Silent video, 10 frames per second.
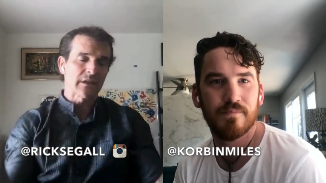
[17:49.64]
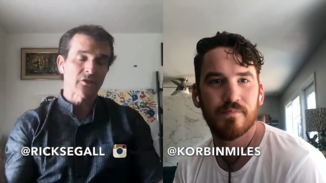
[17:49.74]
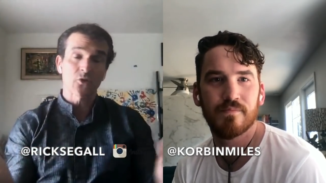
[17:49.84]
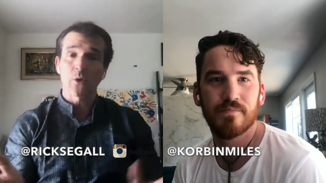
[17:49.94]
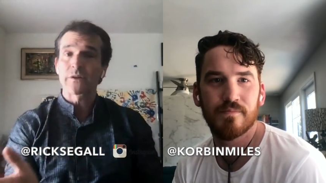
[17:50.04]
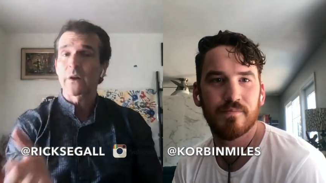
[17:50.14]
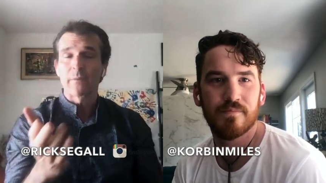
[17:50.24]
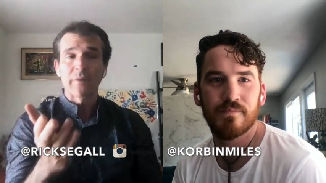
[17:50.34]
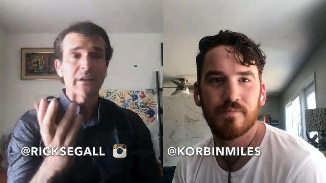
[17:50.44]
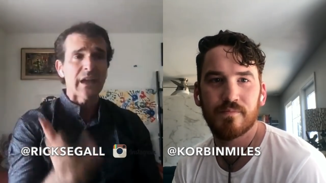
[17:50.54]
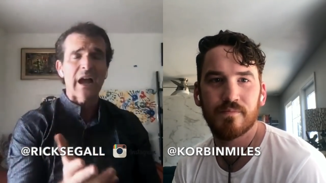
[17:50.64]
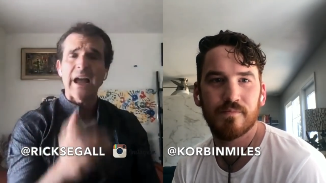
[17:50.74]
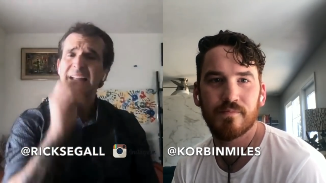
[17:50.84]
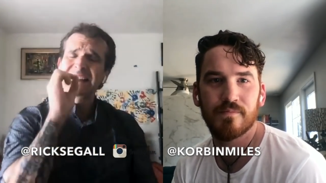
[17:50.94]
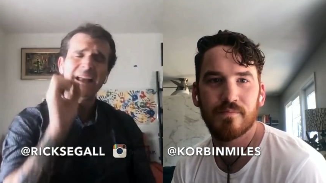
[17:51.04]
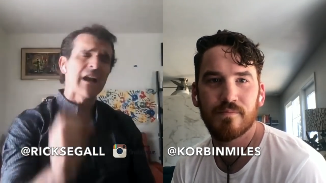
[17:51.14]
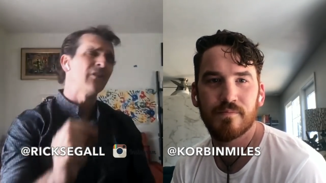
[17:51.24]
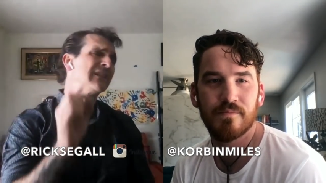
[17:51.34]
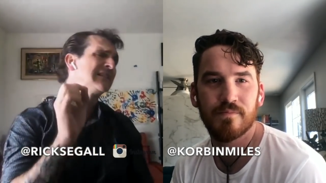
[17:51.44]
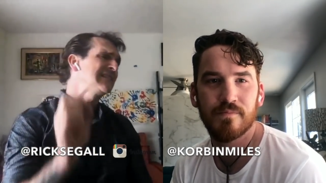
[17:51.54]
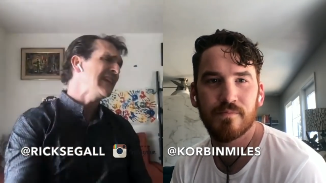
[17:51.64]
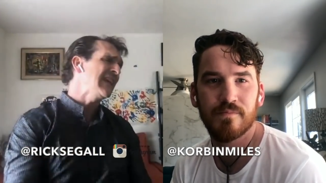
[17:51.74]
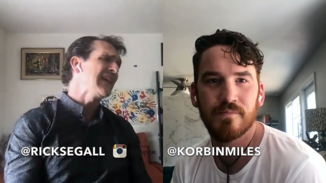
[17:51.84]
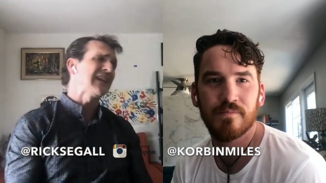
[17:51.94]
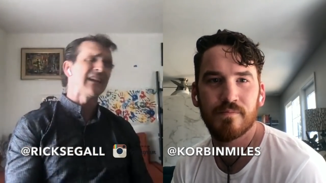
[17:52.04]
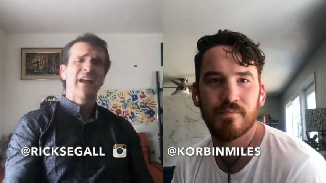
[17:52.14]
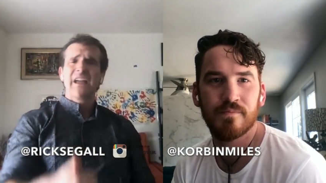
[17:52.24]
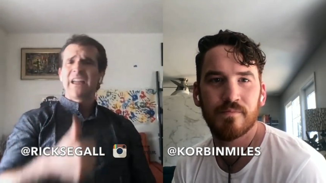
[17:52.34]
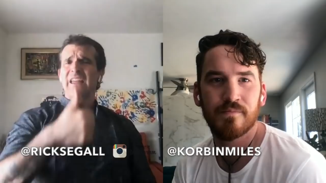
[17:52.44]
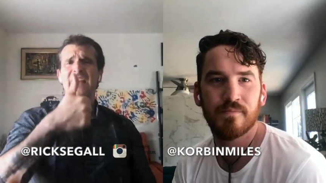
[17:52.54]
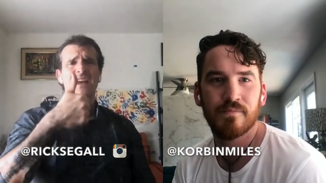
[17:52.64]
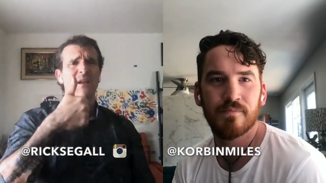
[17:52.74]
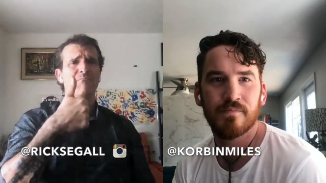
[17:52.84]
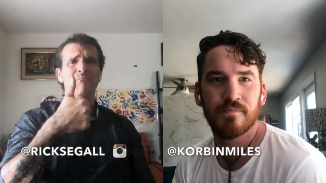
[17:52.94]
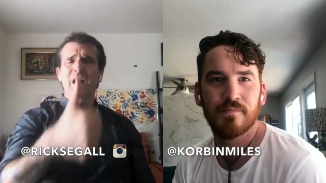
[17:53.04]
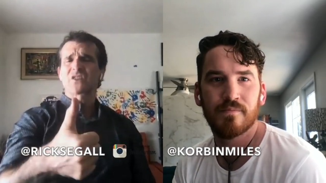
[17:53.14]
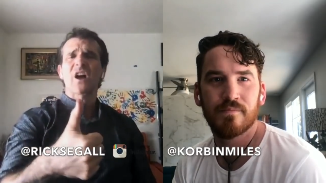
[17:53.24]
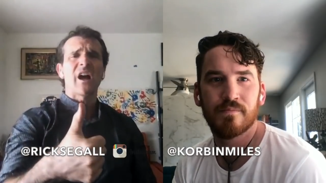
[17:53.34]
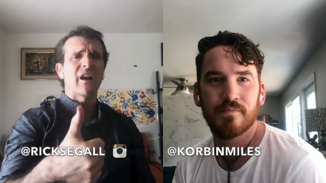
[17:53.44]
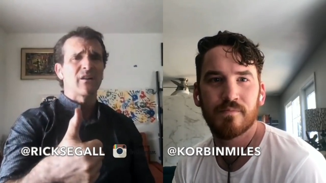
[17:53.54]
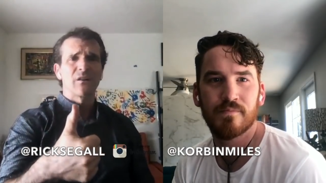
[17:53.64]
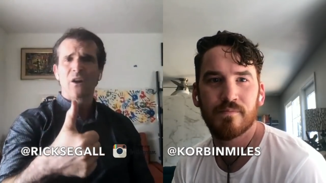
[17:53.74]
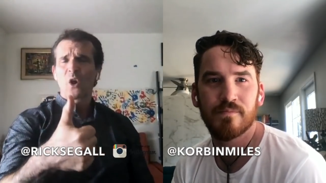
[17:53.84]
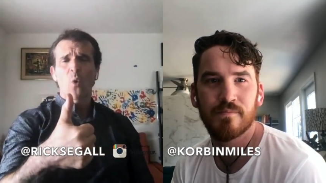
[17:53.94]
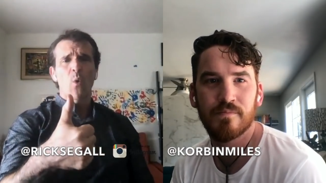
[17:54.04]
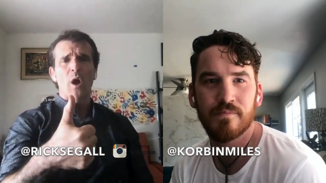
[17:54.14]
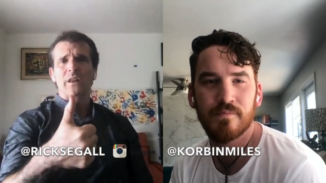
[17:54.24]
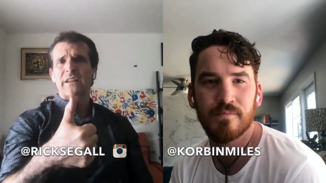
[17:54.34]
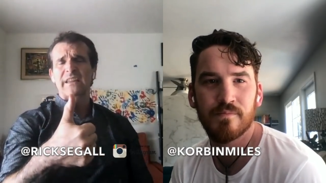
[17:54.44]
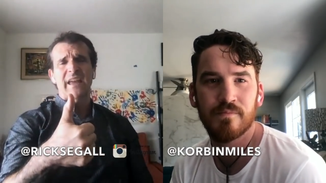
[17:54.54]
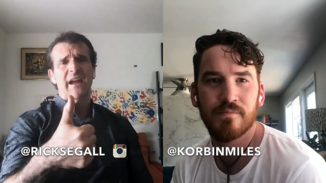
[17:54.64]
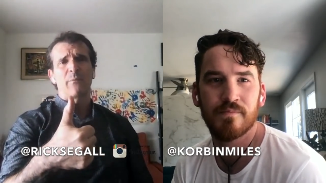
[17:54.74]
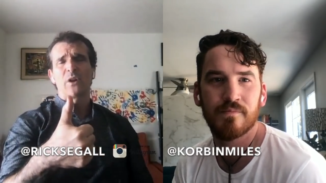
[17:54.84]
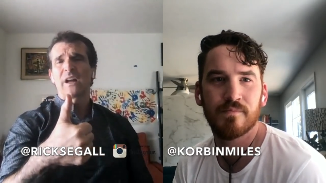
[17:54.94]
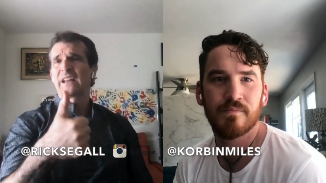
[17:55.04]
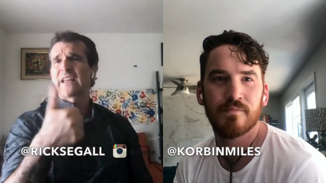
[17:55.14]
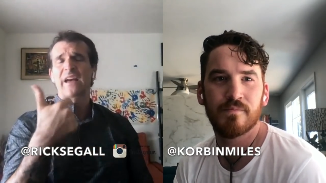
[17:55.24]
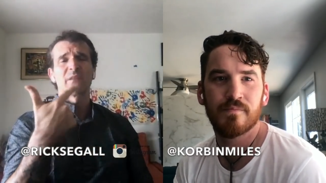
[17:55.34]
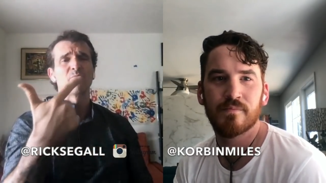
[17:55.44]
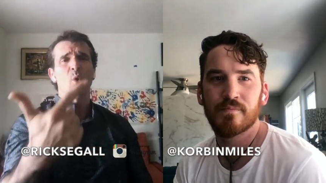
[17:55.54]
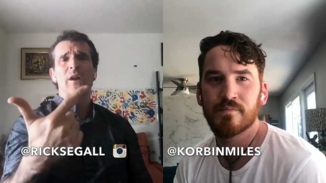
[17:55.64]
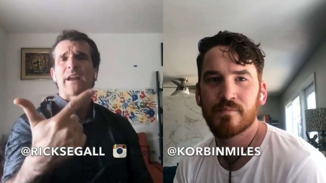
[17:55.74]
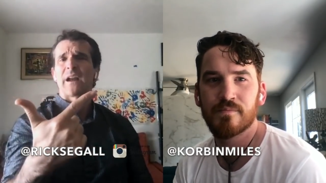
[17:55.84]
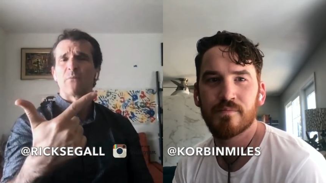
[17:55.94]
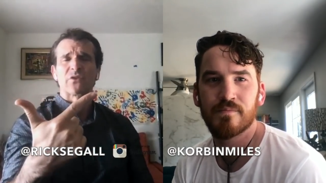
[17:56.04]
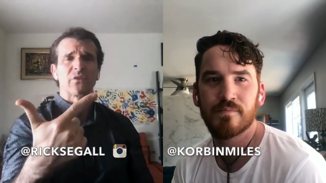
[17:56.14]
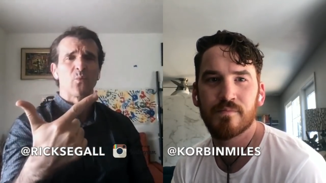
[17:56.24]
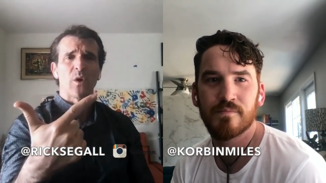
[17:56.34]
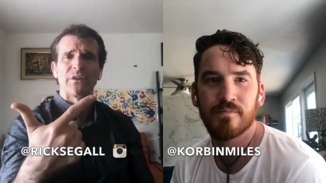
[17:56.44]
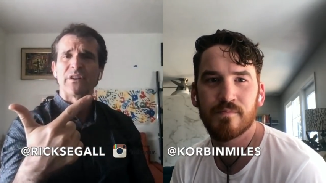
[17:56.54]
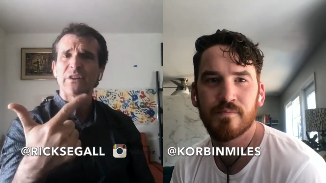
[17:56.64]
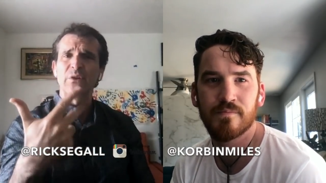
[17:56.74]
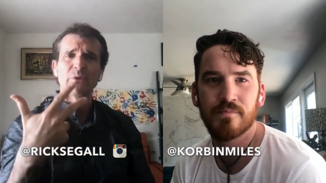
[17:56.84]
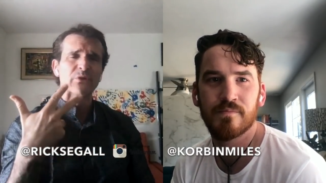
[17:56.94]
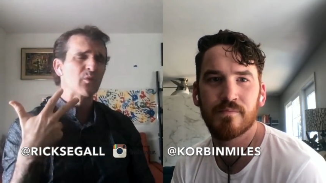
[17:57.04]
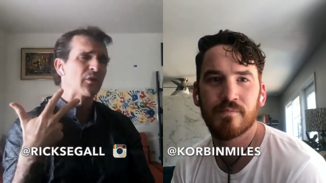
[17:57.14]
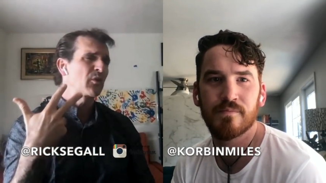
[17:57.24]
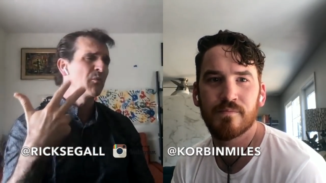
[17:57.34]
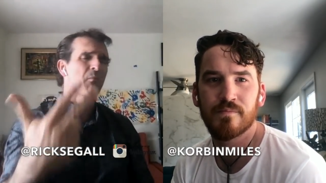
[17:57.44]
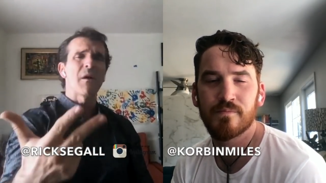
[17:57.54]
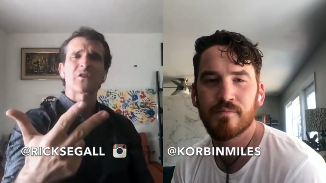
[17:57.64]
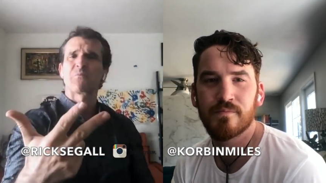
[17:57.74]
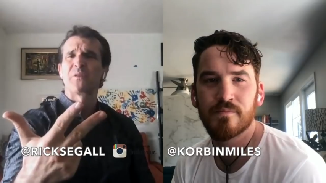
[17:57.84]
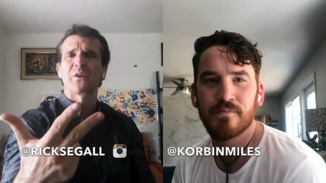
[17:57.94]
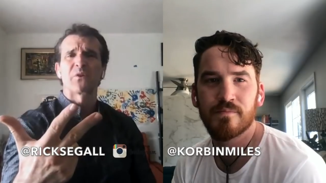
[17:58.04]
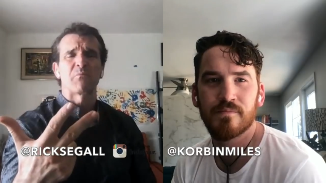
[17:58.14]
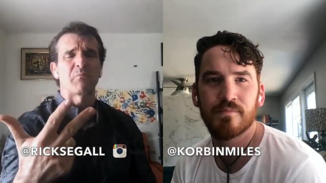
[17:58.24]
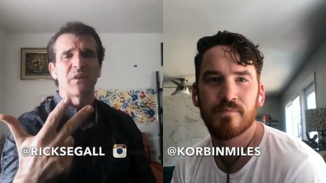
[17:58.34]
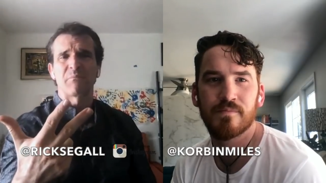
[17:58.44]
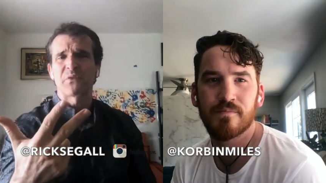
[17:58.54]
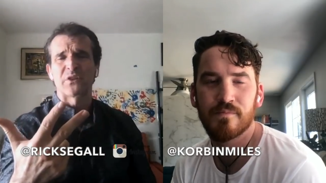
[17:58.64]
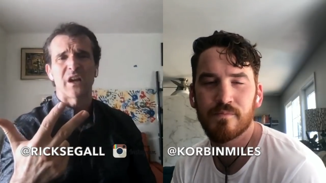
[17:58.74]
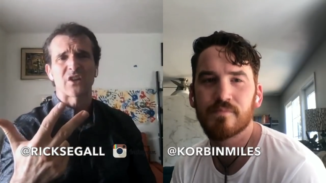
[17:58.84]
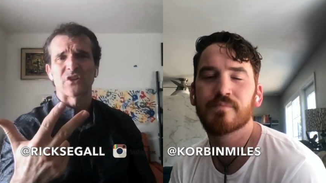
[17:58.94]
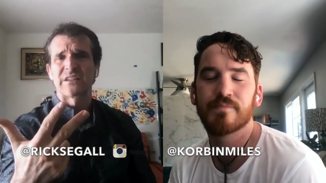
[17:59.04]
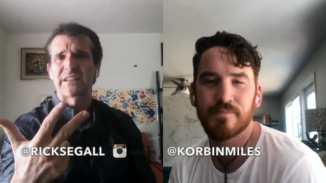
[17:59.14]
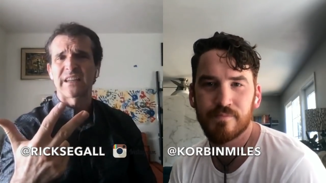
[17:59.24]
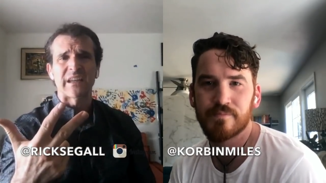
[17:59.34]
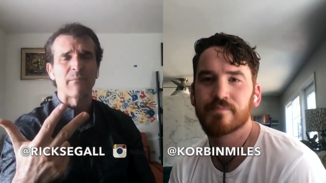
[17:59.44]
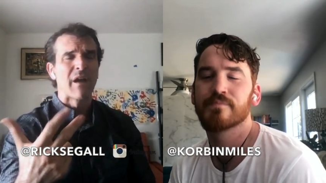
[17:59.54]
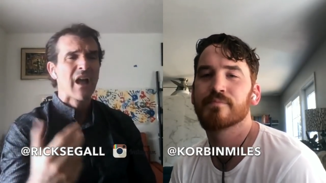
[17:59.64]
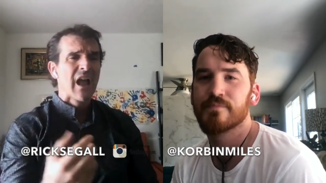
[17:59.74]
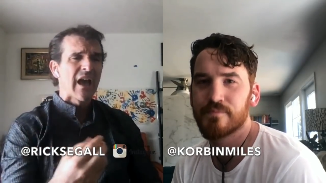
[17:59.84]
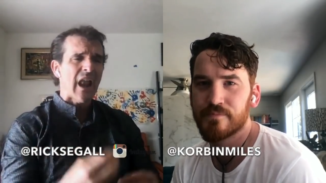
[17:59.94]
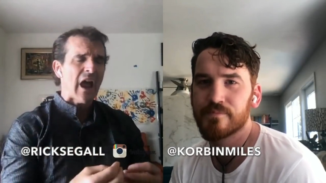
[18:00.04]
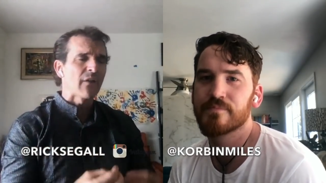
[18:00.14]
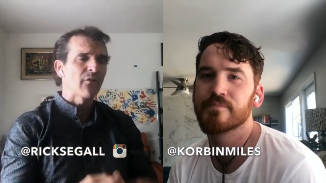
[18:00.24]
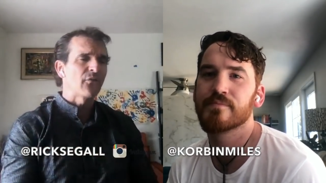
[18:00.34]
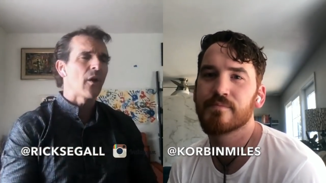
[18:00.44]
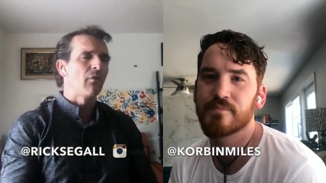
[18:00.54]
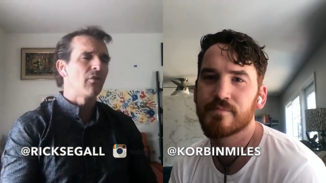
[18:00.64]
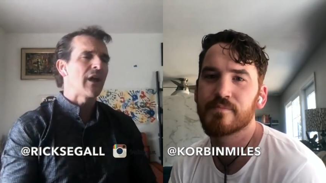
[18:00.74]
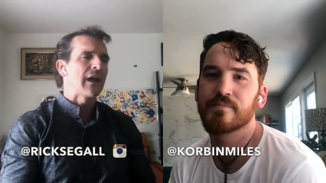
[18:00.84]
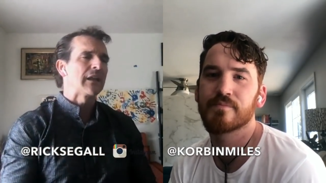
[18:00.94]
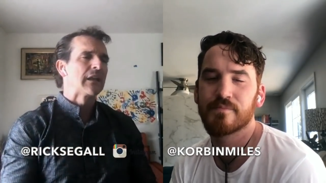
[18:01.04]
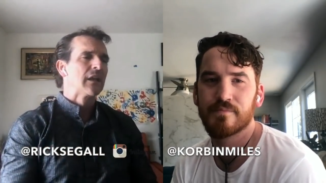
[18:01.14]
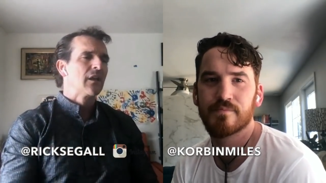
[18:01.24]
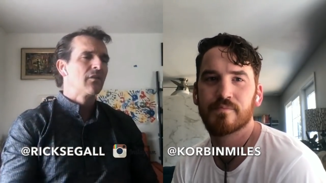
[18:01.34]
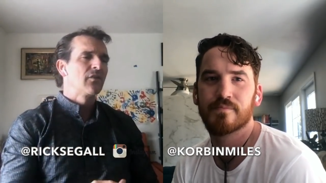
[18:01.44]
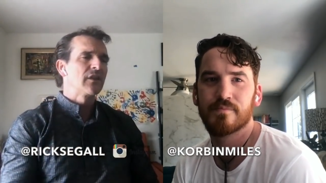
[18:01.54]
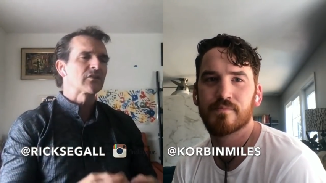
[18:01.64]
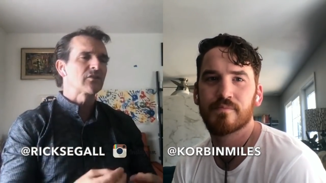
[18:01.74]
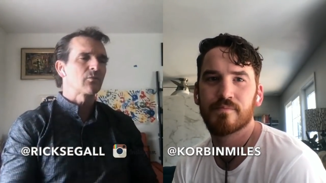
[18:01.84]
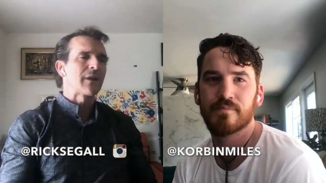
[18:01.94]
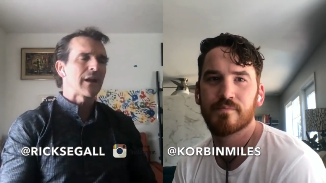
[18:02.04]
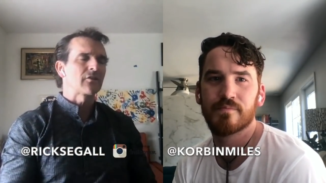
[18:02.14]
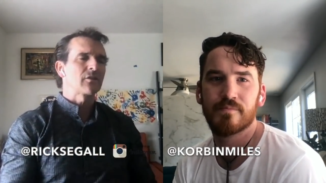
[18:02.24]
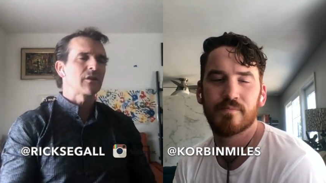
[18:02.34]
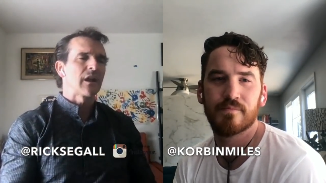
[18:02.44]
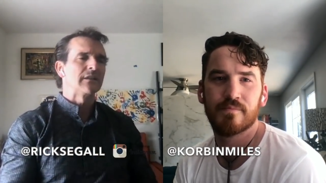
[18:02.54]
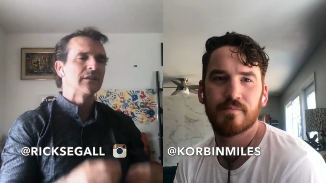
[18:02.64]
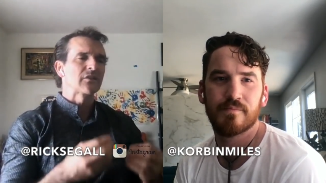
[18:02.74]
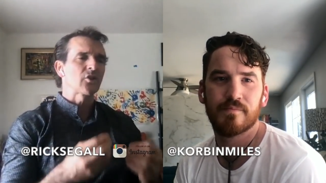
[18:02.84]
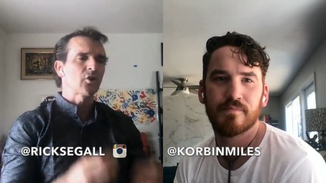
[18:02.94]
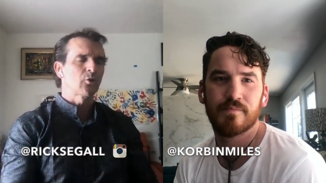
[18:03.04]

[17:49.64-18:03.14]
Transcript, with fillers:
Speaker 1: is extraordinary. But yeah, I guarantee he had a much higher quality camera and he had more cameras than one to use with much bigger uh, production team. And I felt that this director and this